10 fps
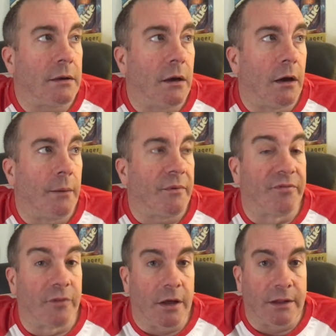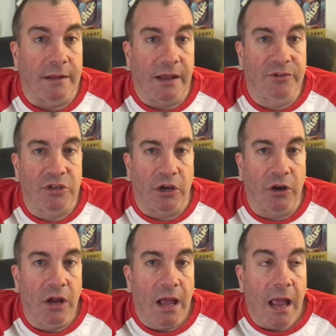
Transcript: the flooding last year.